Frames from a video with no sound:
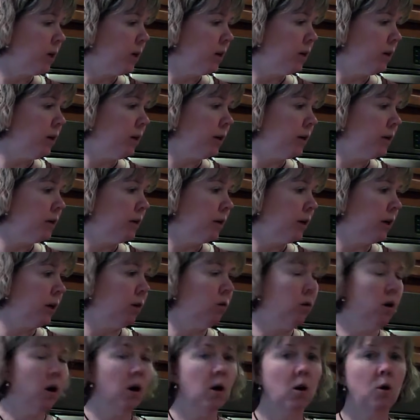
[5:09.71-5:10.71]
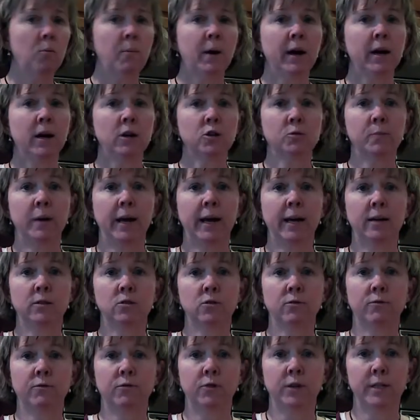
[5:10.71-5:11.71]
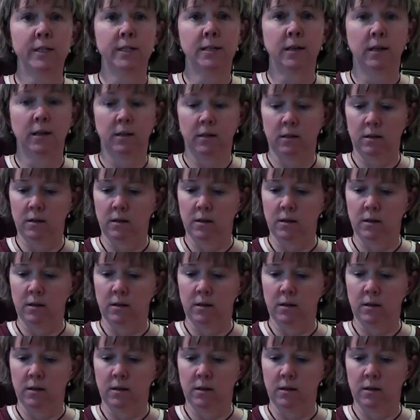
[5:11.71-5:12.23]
you're good to go. Oh my gosh, my hands are freezing.